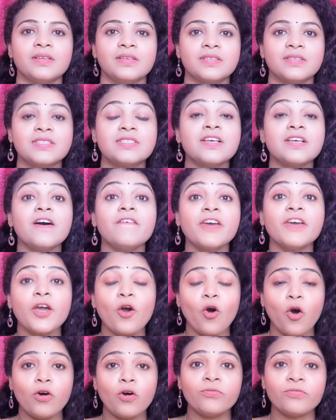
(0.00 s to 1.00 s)
Survey
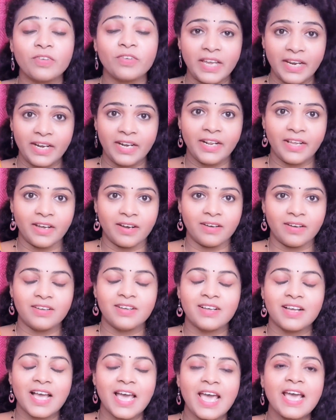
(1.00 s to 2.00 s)
of India
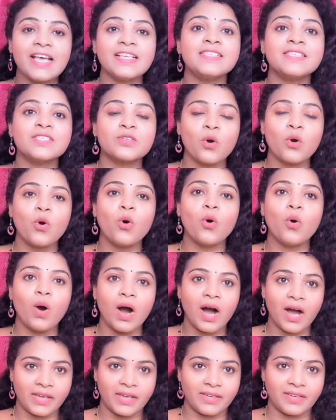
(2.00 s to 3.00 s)

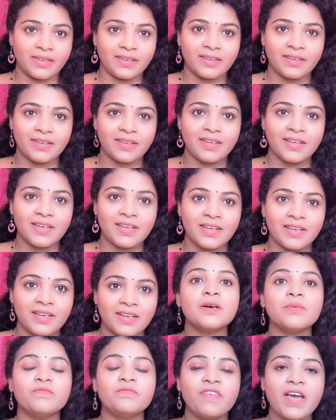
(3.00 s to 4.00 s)
SOI
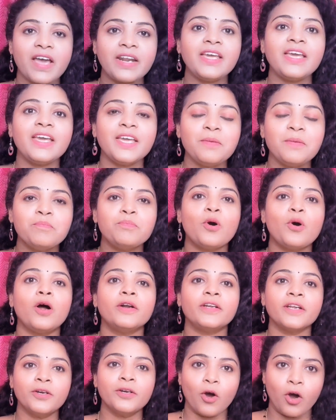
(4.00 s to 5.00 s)
a very
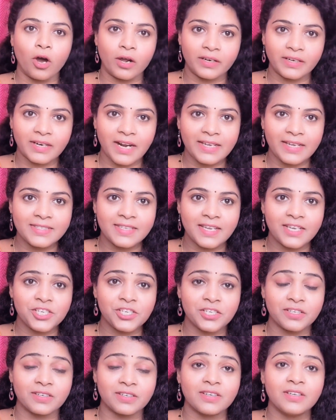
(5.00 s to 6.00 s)
important
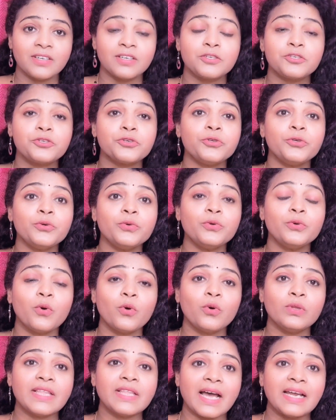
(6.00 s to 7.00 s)
organization. Do you
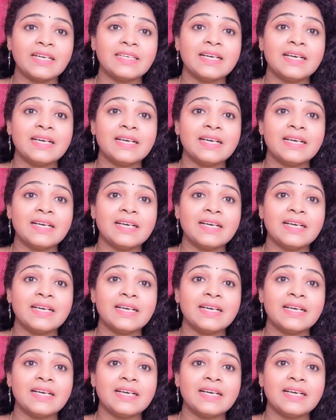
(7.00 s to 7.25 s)
know that